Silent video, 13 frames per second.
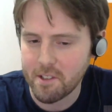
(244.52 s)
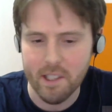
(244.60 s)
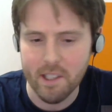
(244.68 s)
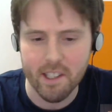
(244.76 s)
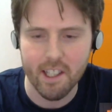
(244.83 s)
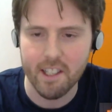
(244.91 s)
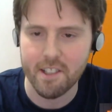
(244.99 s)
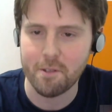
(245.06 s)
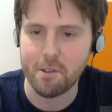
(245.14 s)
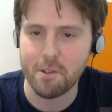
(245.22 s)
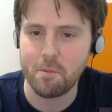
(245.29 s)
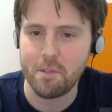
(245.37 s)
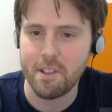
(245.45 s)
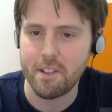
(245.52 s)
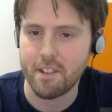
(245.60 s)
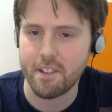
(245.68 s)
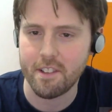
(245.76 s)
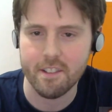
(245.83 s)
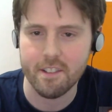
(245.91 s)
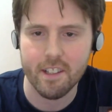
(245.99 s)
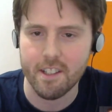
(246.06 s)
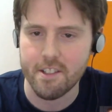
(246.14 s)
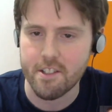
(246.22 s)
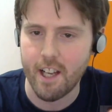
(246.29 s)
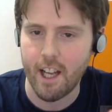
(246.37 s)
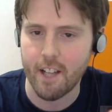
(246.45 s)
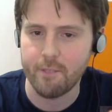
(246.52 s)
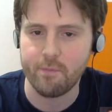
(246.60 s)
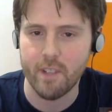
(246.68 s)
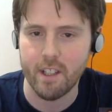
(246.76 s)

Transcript: who we can get in a room with and chat.